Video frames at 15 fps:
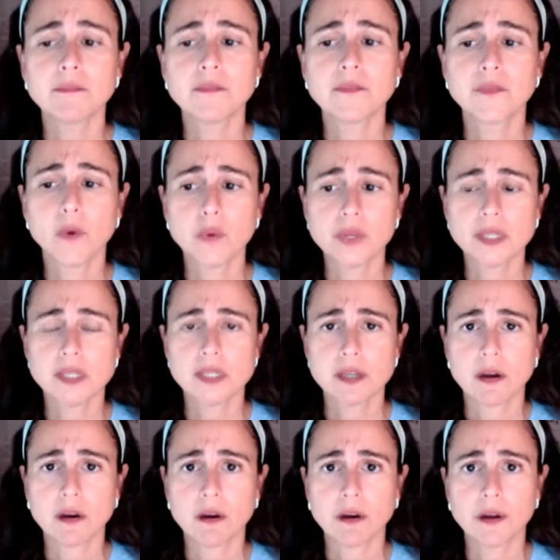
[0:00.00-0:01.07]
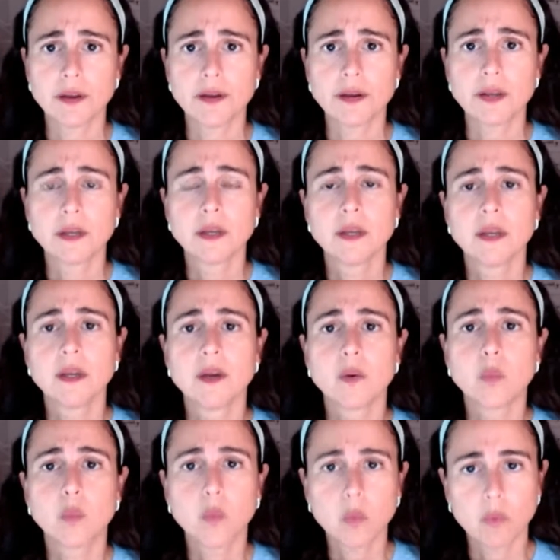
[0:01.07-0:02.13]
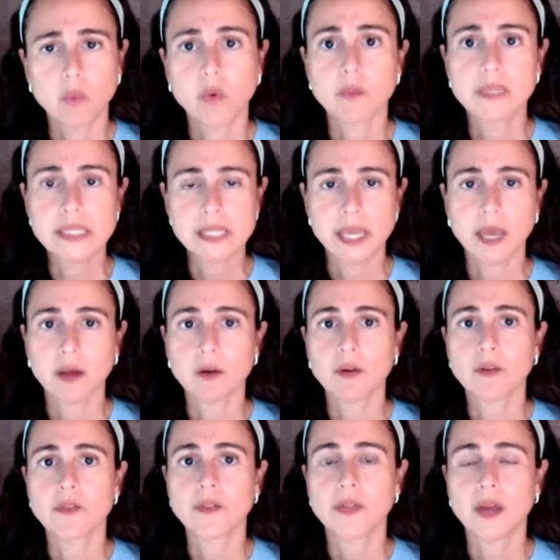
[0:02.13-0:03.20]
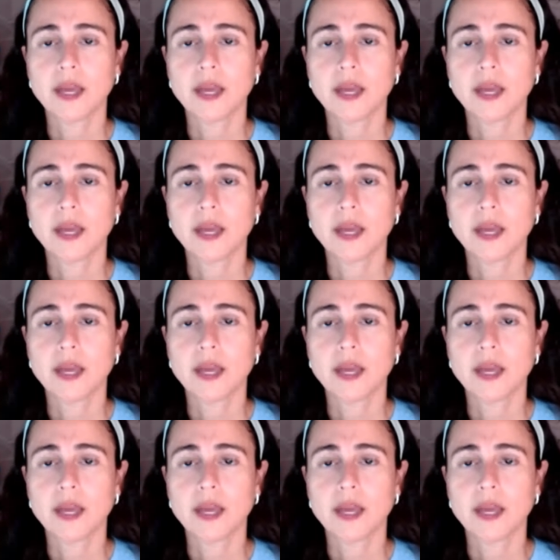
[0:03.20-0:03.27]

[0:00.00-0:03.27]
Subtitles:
focused on women's health,